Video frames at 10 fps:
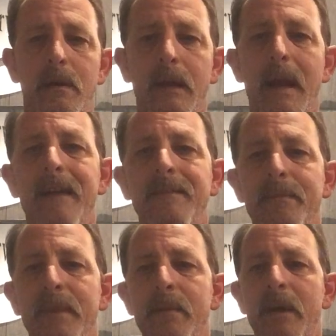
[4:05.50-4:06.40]
A guy
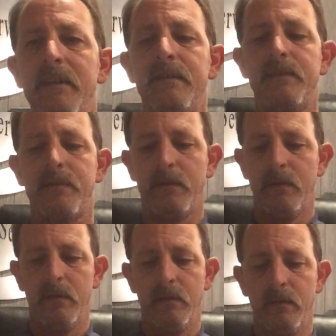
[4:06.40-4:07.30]
sent me a message
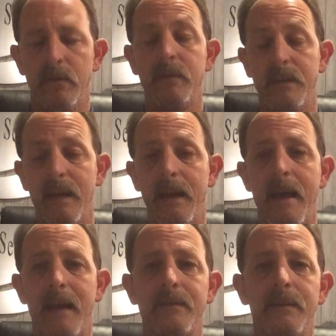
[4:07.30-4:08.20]
today,
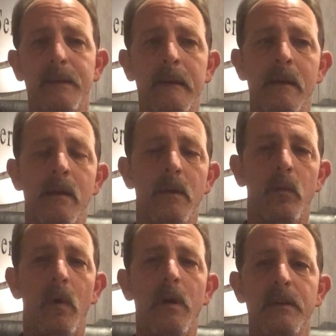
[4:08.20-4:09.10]
actually,
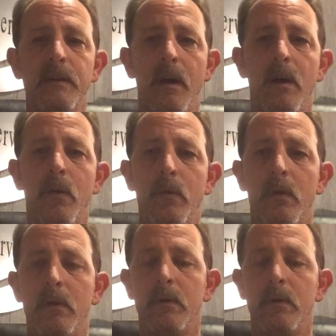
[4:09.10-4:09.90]
wanting to know